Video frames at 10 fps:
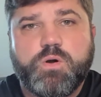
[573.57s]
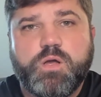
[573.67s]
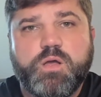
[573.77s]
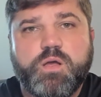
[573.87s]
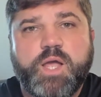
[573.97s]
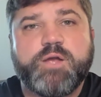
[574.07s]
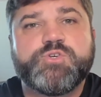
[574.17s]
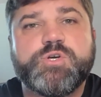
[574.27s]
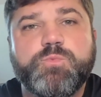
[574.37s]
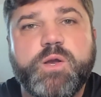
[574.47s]
how
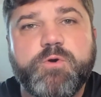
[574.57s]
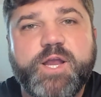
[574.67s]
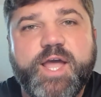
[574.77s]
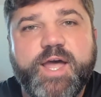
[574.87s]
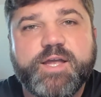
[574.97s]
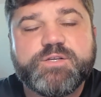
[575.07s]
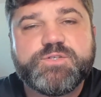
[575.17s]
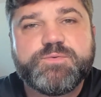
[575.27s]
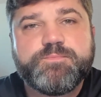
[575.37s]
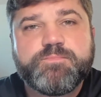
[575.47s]
should we
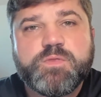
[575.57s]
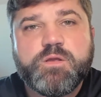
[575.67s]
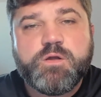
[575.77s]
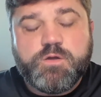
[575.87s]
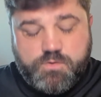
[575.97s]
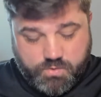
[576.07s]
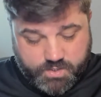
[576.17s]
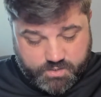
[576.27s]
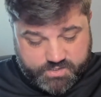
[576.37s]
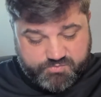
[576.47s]
react?
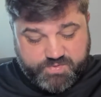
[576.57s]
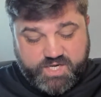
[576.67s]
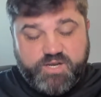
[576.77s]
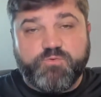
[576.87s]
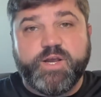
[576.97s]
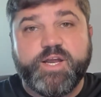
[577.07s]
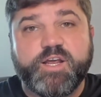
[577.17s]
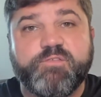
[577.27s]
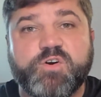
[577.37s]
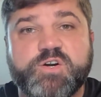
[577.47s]
Well, let's begin
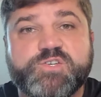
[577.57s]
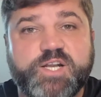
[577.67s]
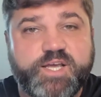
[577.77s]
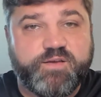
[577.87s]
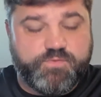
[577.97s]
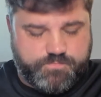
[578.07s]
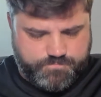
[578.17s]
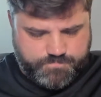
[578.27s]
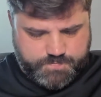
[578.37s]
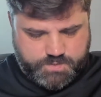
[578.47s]
reading in verse 11.
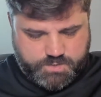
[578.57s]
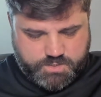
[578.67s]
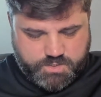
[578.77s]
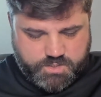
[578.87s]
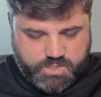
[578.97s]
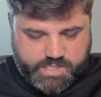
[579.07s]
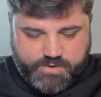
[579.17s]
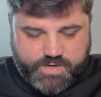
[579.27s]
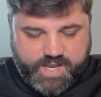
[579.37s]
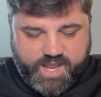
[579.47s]

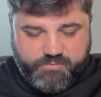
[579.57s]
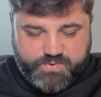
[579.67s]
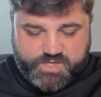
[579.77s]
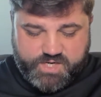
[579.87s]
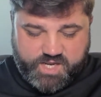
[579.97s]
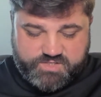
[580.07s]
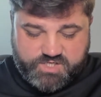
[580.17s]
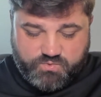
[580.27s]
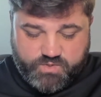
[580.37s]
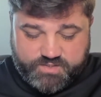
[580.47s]
Now it happened as
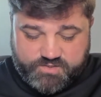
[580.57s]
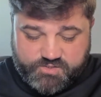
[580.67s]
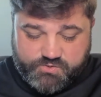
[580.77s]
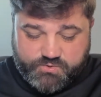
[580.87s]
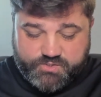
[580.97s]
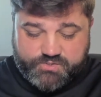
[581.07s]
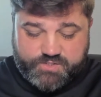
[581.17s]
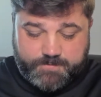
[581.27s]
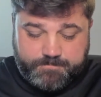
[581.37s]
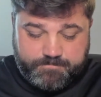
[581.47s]
he went to
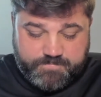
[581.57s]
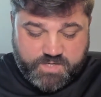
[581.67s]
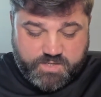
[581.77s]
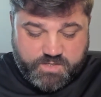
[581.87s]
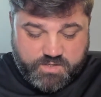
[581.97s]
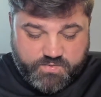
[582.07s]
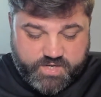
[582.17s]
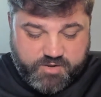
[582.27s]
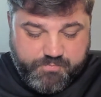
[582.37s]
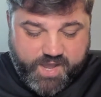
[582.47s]
Jerusalem
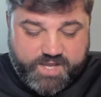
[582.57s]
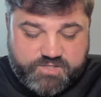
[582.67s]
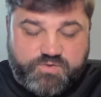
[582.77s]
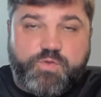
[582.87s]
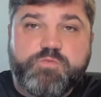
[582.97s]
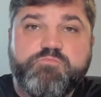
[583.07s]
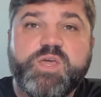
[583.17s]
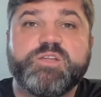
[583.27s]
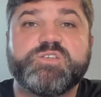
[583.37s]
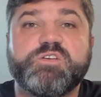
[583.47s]
that he passed through the
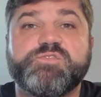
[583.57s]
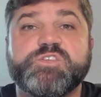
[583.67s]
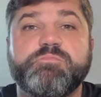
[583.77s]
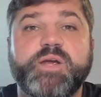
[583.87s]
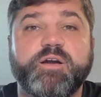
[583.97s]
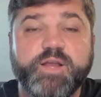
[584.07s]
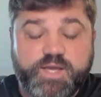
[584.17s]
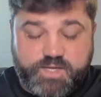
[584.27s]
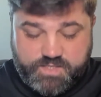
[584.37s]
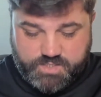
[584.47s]
midst of
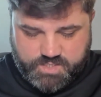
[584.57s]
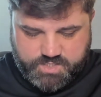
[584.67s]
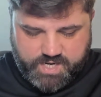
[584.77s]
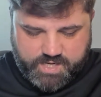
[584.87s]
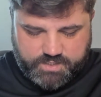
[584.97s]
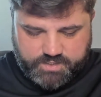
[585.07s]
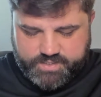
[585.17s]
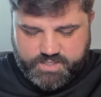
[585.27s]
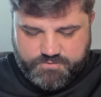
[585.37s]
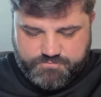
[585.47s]
Samaria and
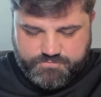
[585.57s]
Galilee.